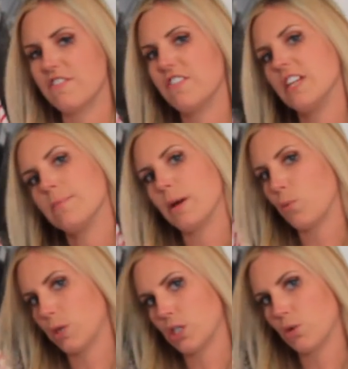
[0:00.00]
fitting my
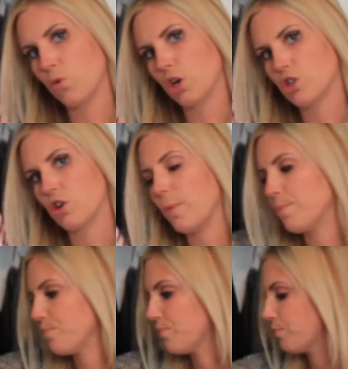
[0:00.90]
winter
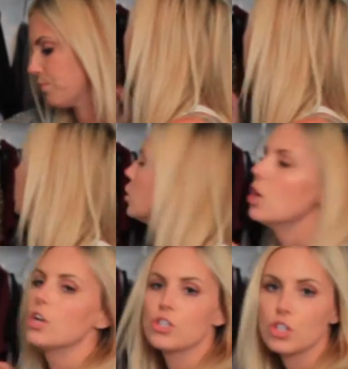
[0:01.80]
wardrobe.
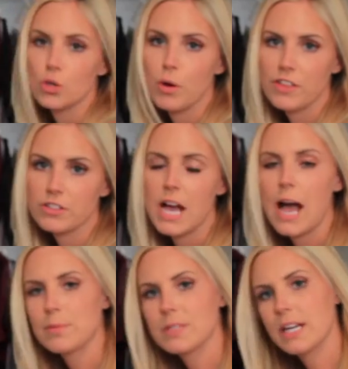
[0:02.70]
Two other
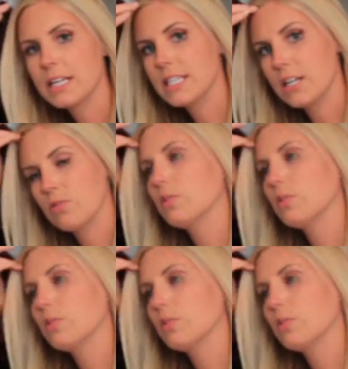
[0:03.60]
tops that I didn't